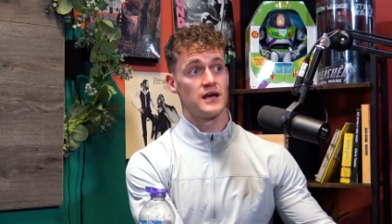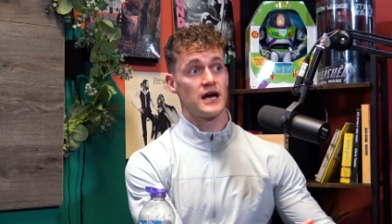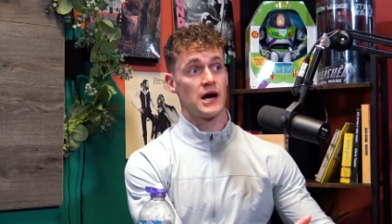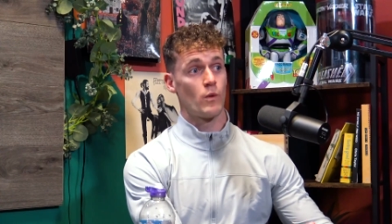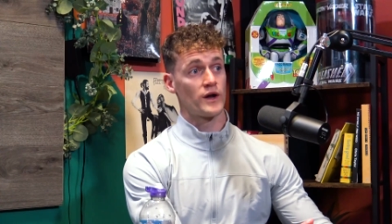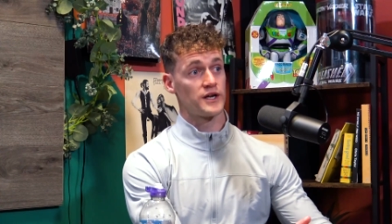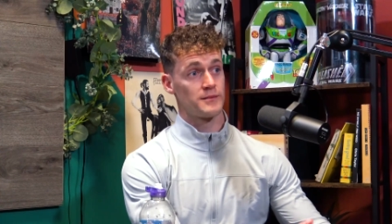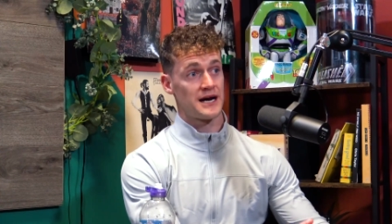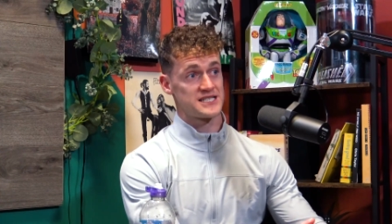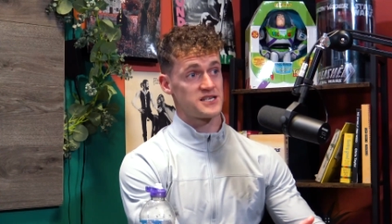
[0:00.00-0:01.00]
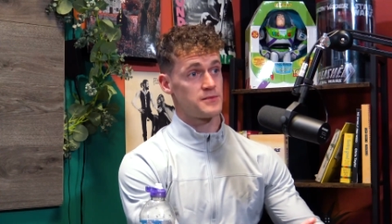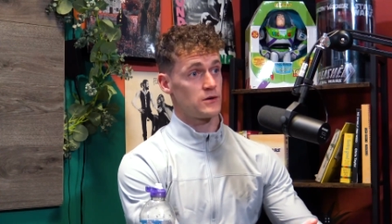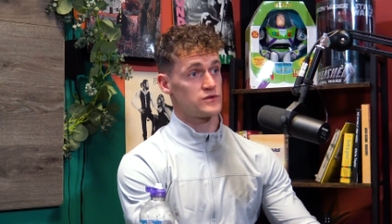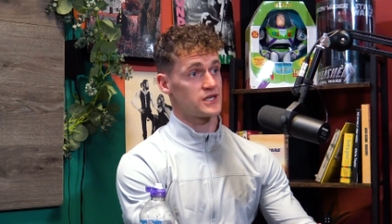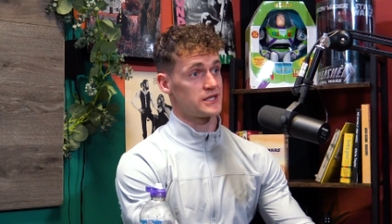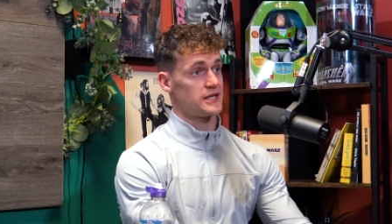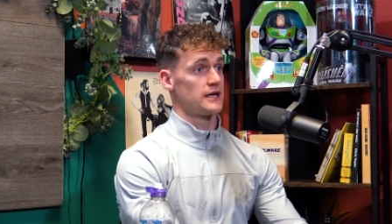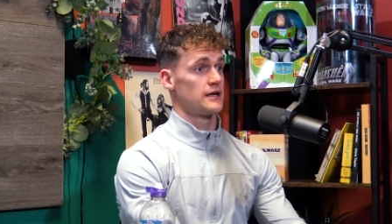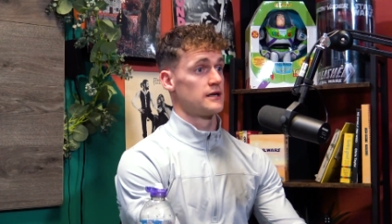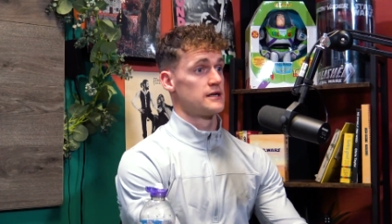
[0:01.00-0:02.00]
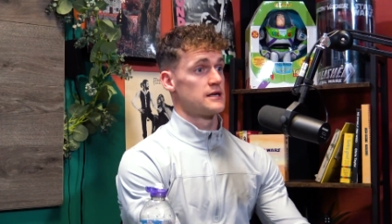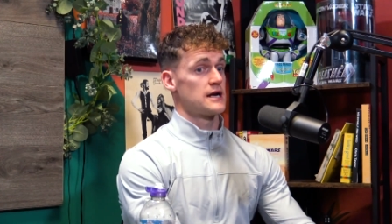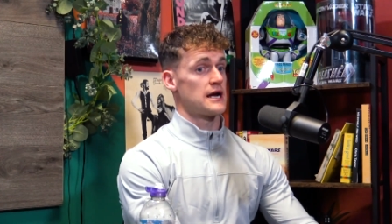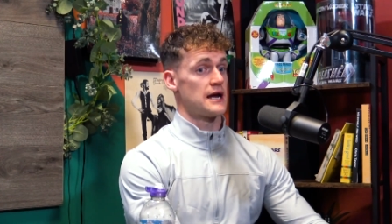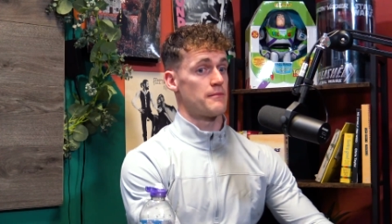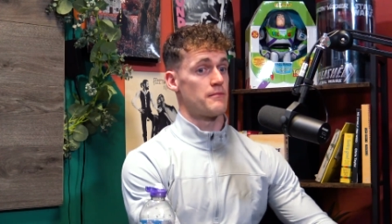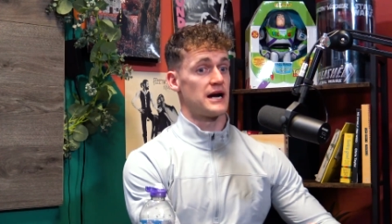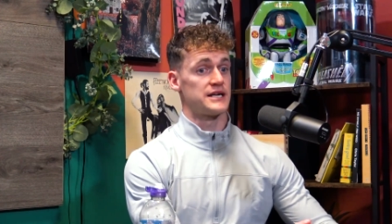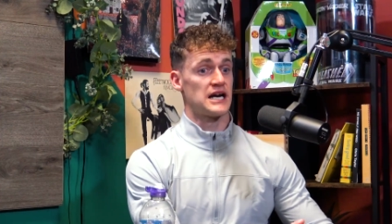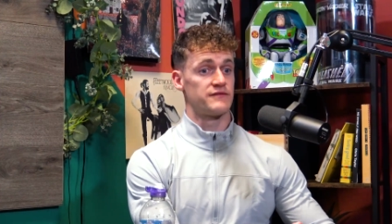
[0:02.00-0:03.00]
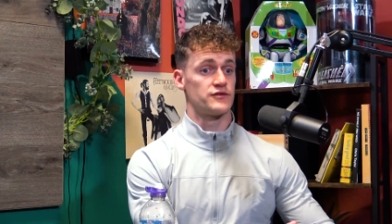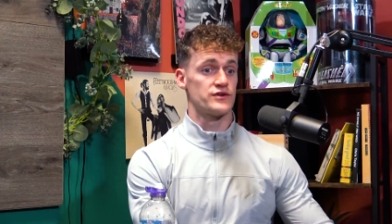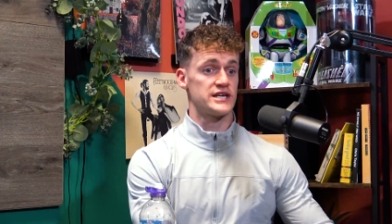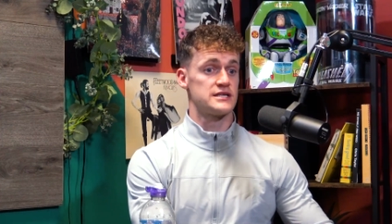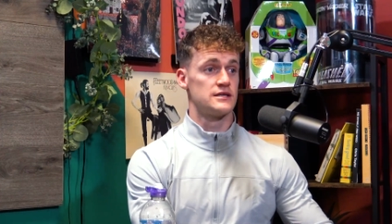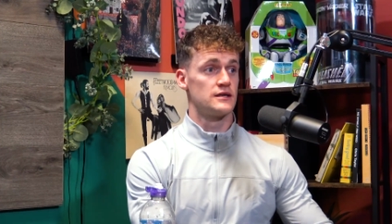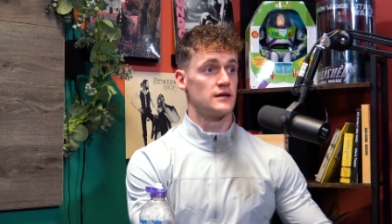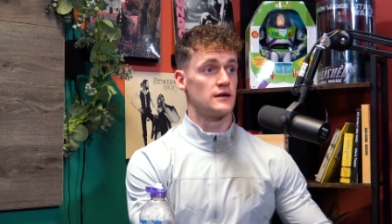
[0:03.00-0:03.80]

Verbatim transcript: and one of them has to be outside. Um, and you have to read. What were you doing